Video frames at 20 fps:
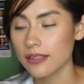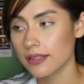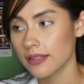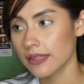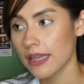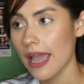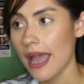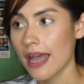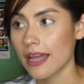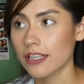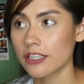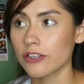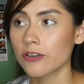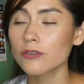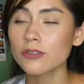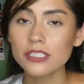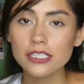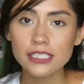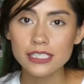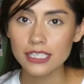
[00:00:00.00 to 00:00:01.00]
Yeah,
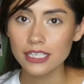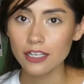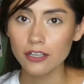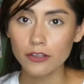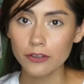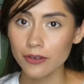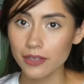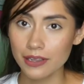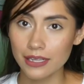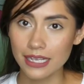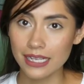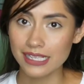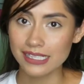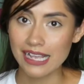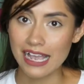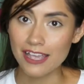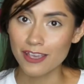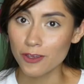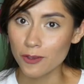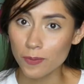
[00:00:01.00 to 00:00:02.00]
don't just include things
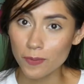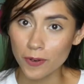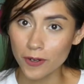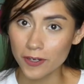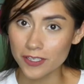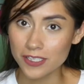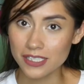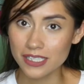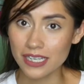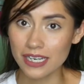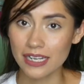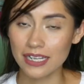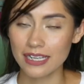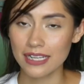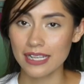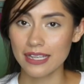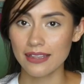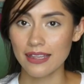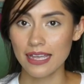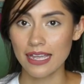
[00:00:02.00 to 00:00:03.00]
that you
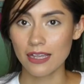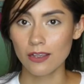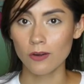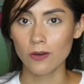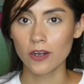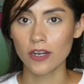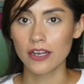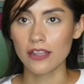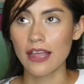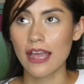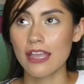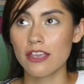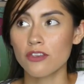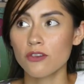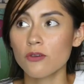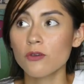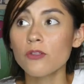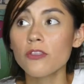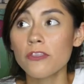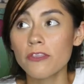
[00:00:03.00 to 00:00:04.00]
personally like or that
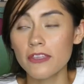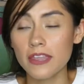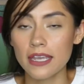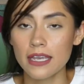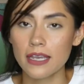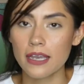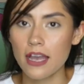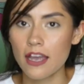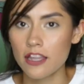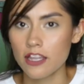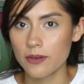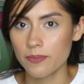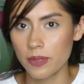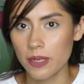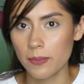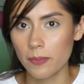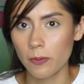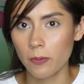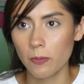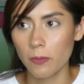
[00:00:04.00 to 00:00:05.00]
you think other
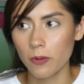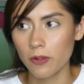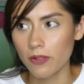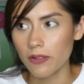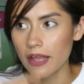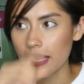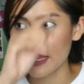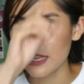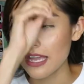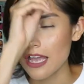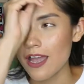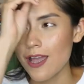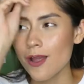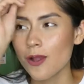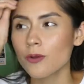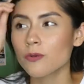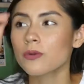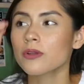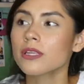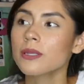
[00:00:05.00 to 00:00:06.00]
people will like.
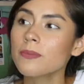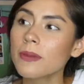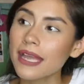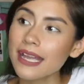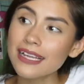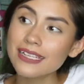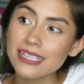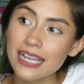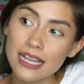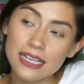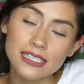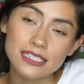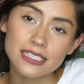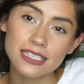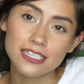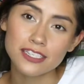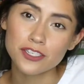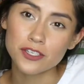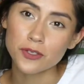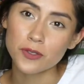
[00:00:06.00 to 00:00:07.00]
Really pay
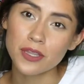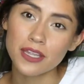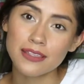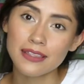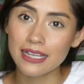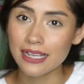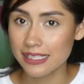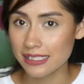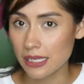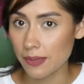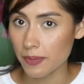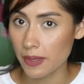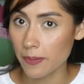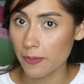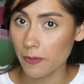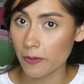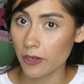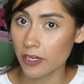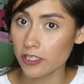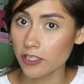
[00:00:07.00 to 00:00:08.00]
attention to the things that
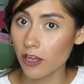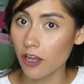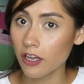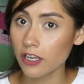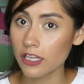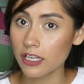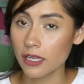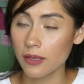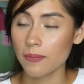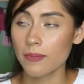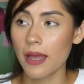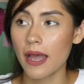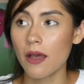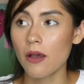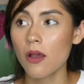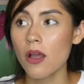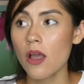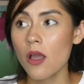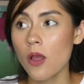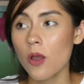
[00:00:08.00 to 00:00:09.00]
people are talking
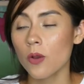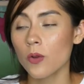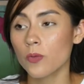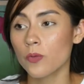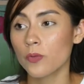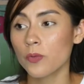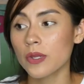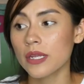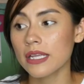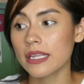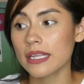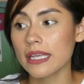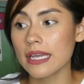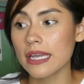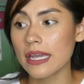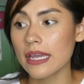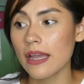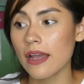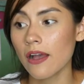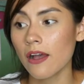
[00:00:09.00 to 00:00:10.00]
about.
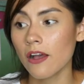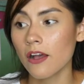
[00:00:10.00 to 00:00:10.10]
Really